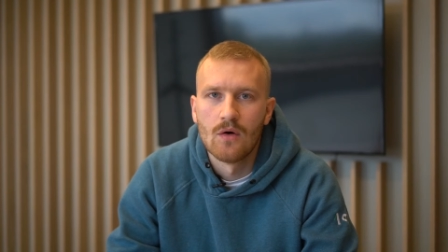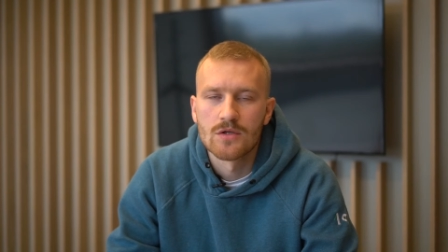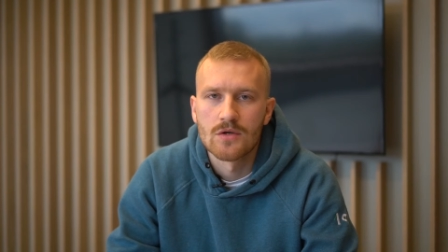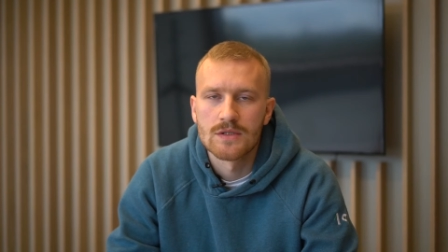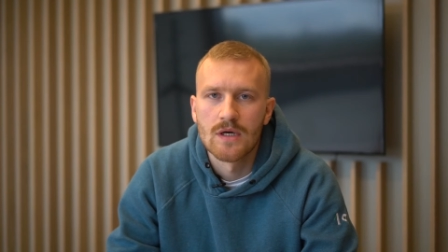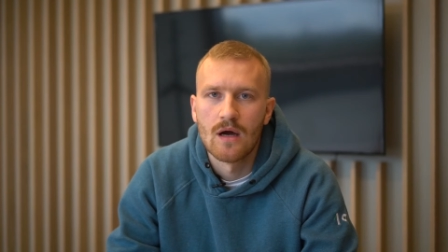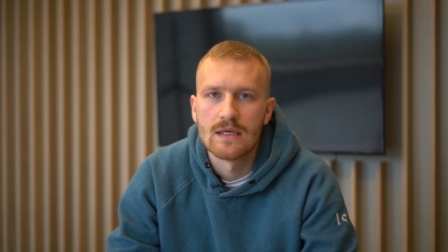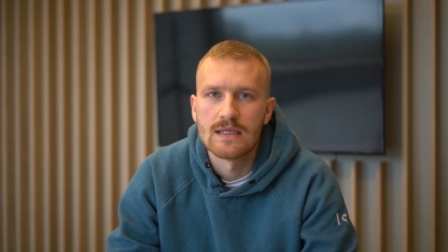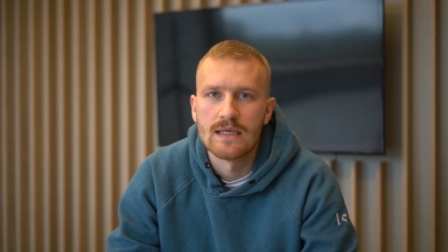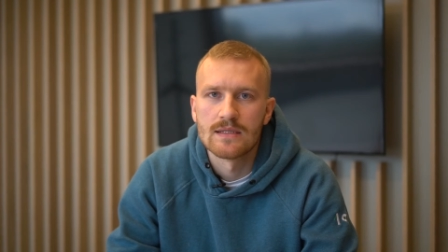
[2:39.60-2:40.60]
it also
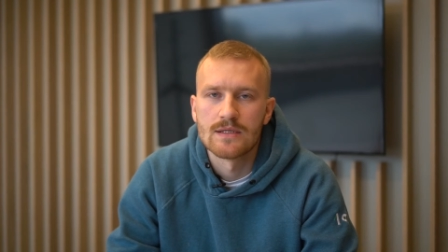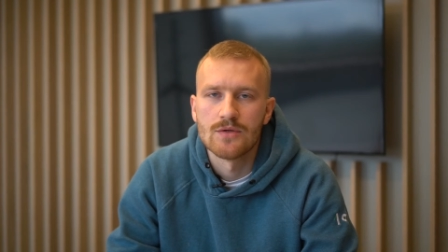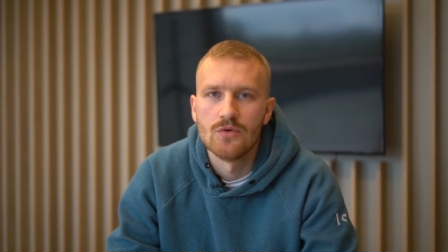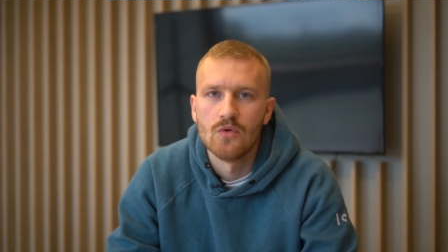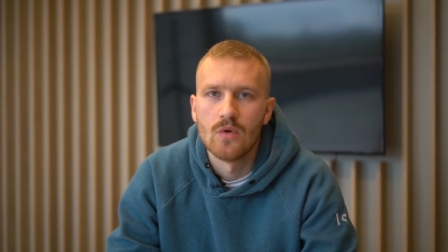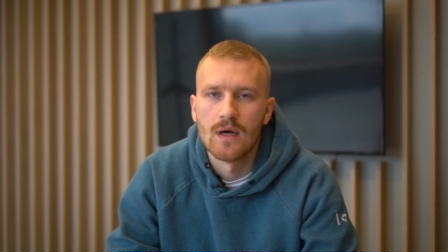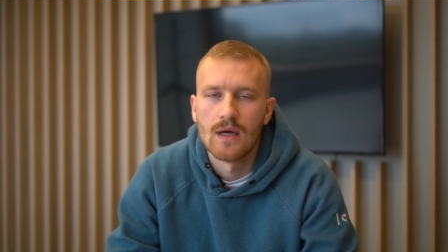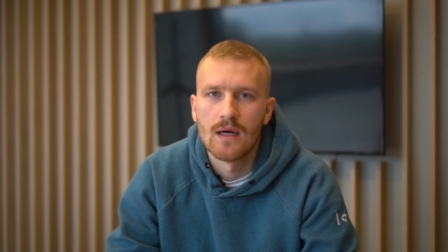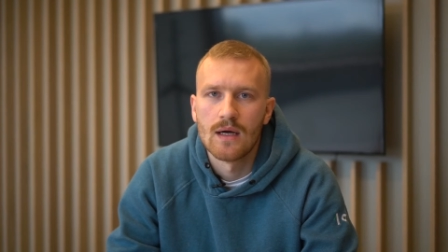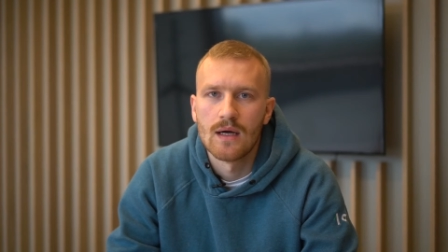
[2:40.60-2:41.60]
ties into
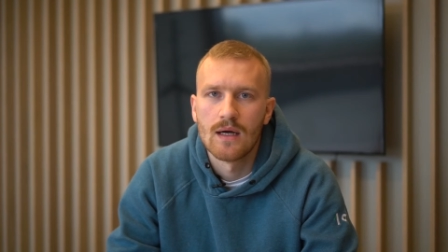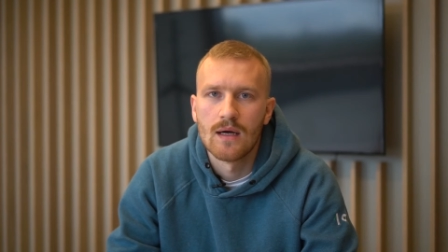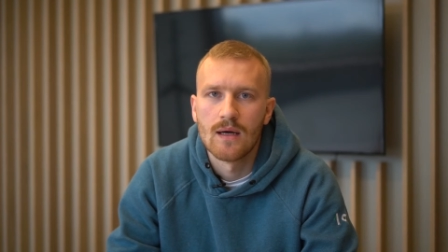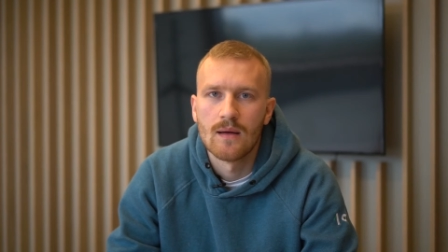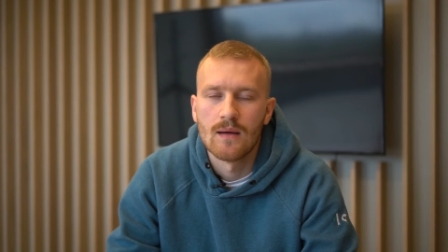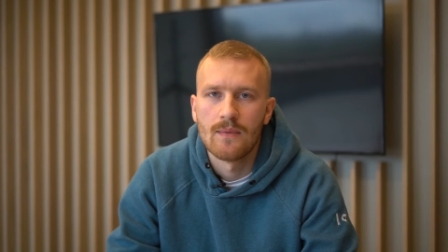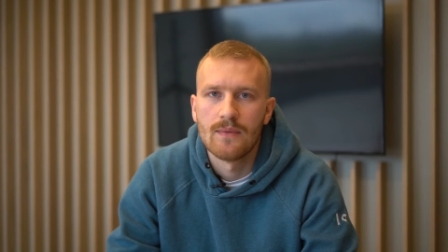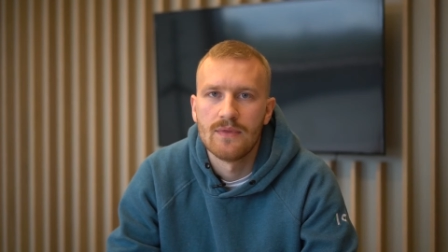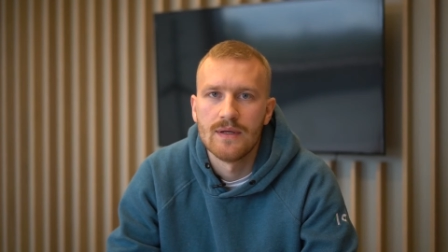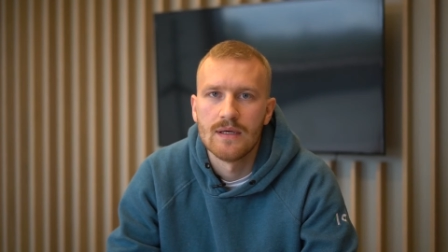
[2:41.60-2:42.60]
uh,
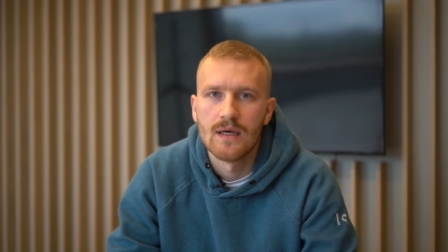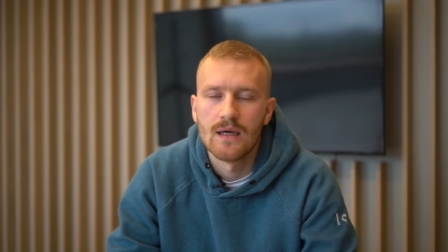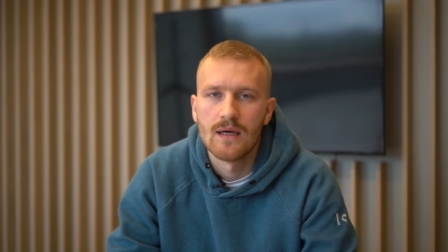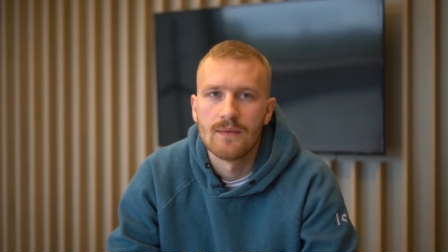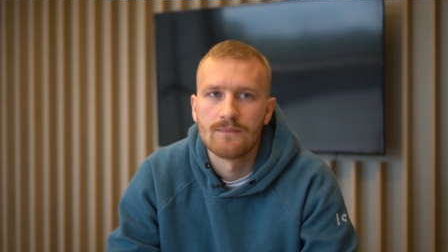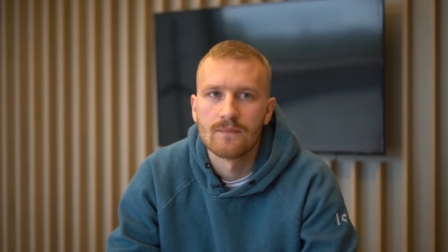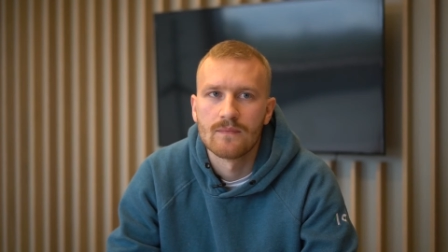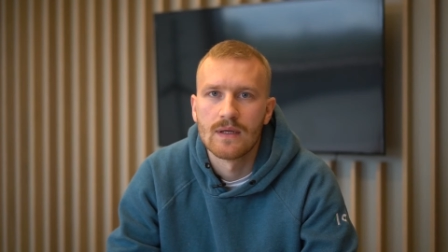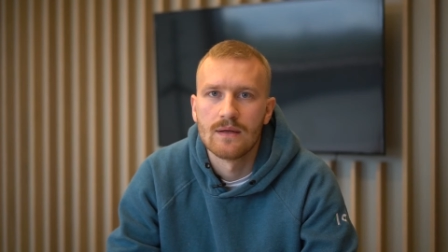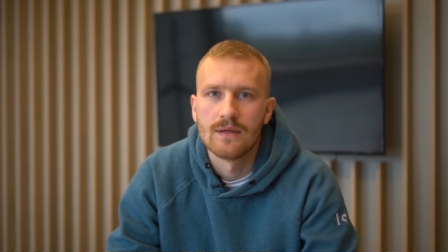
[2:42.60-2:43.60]
the uh
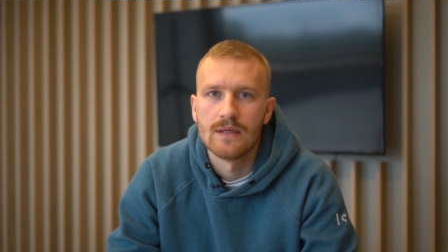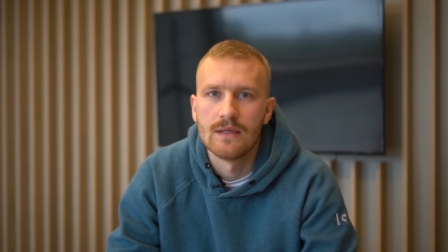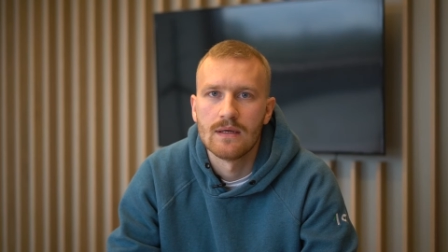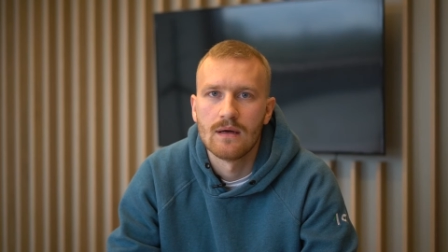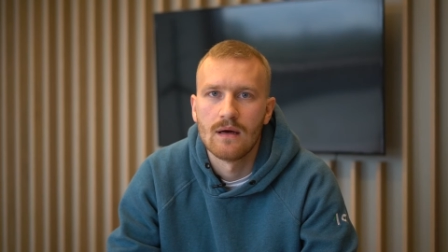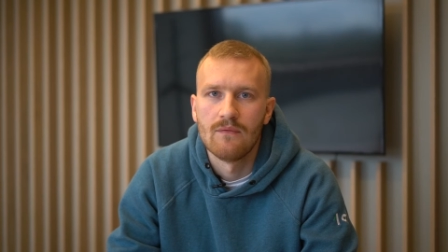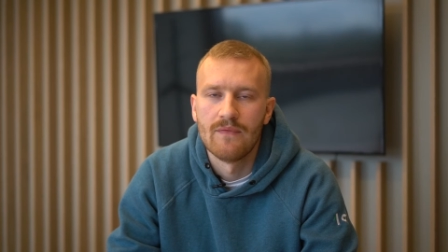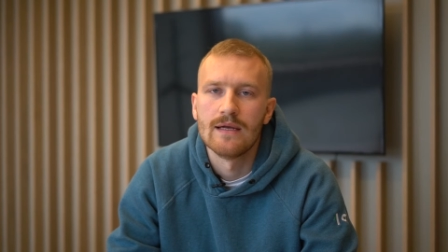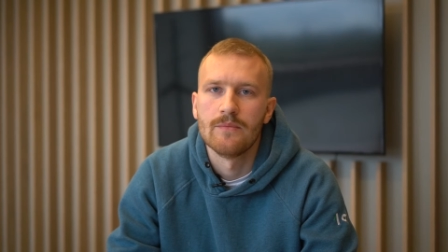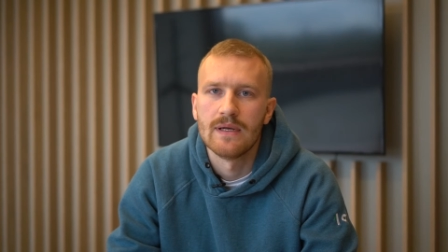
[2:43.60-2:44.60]
the uh,
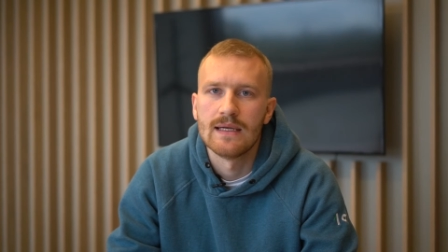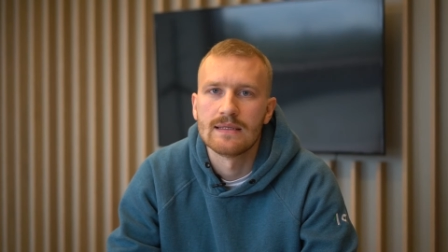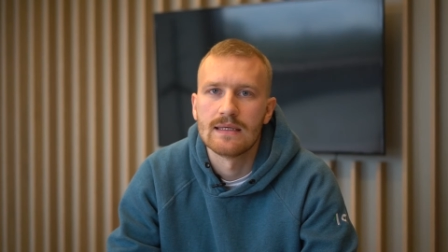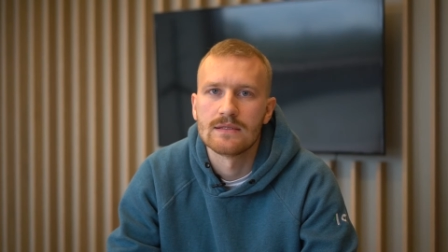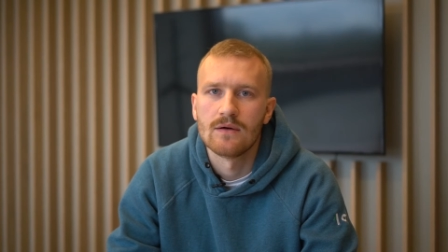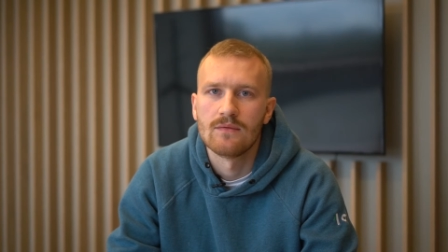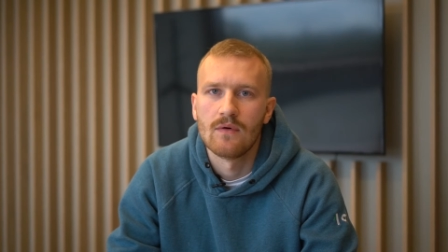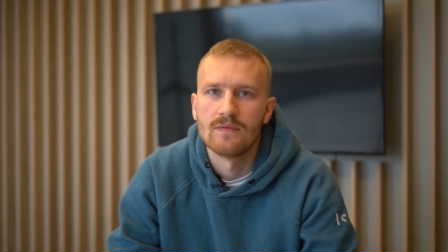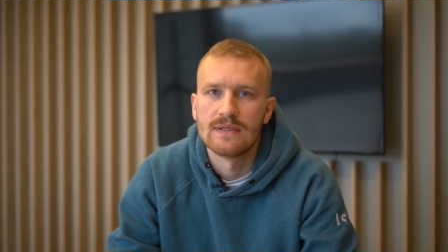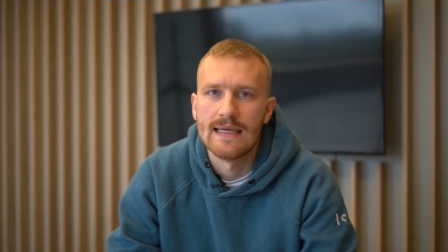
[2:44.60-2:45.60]
availabilities of,
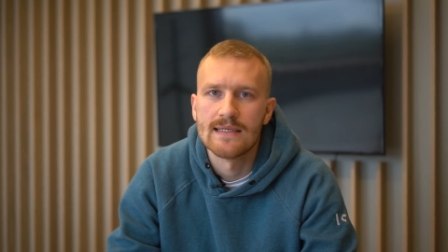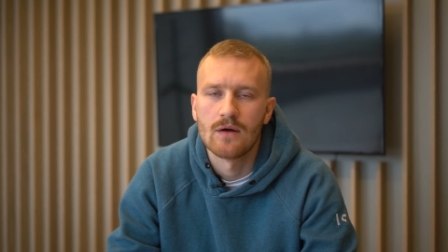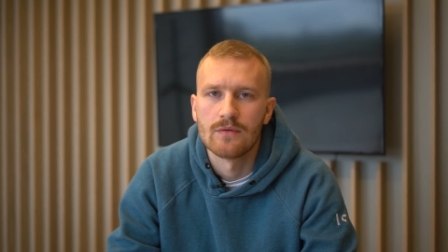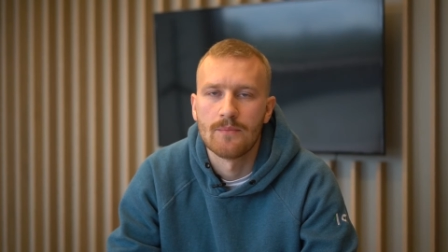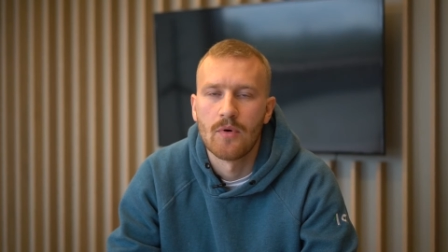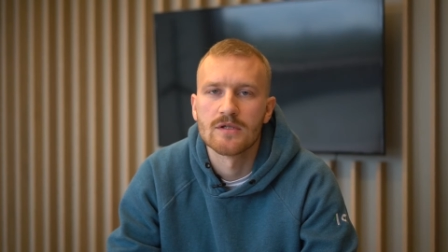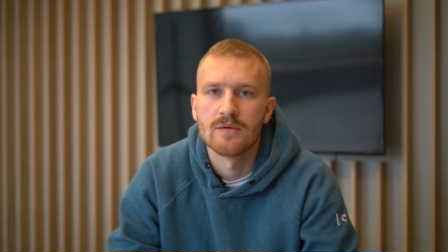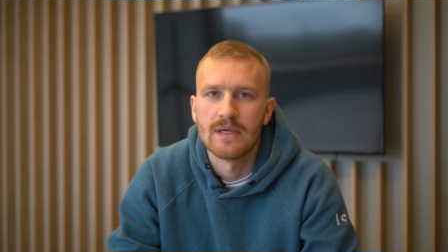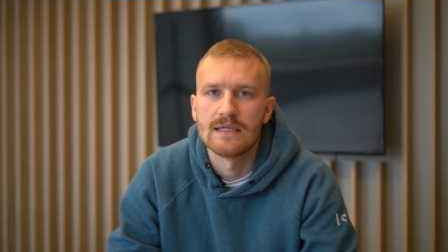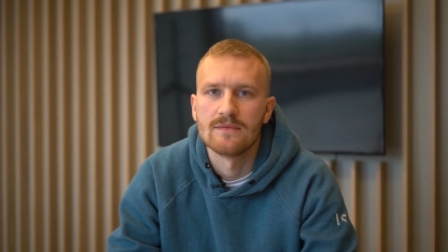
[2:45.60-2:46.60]
of data, or the
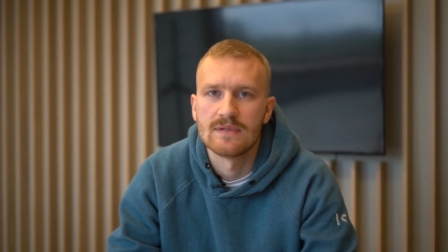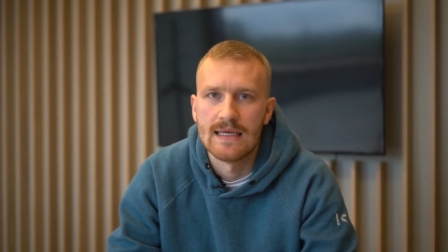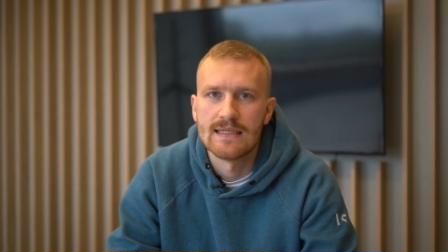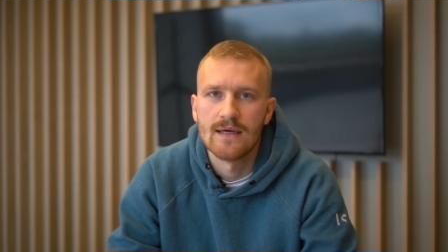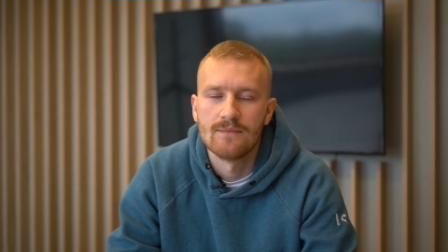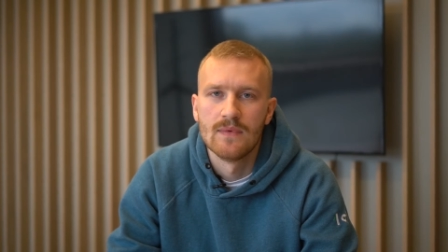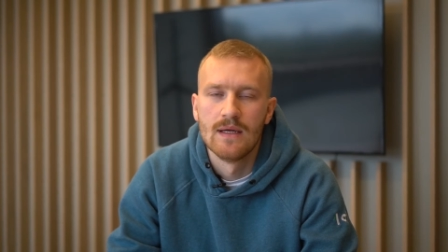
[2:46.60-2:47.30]
possibility of data.